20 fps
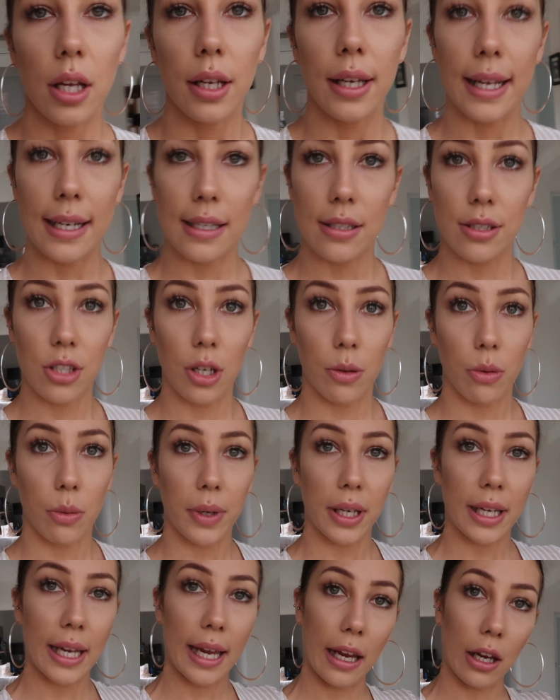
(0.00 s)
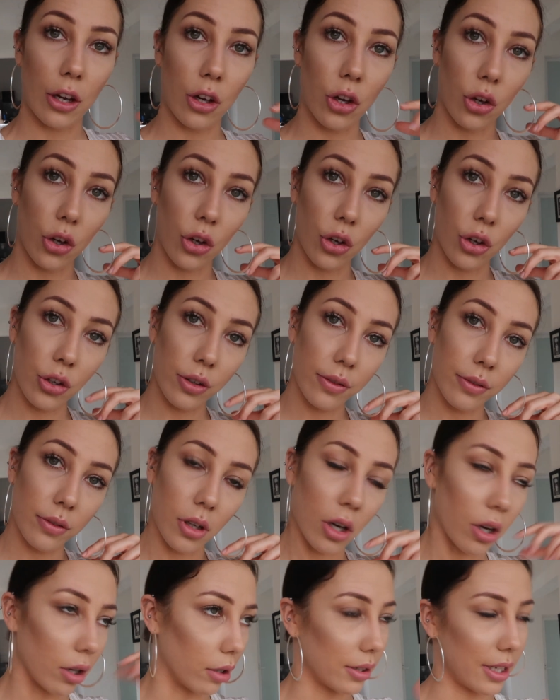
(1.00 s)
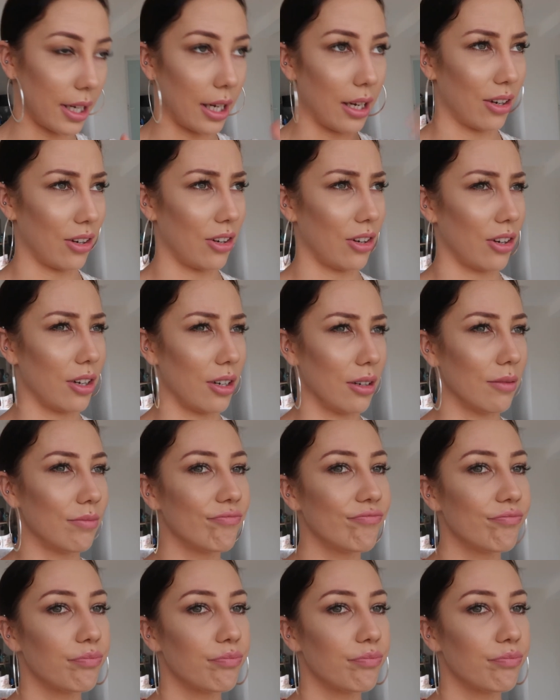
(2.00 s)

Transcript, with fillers: next stop will be Cancun. Oh, Cancun,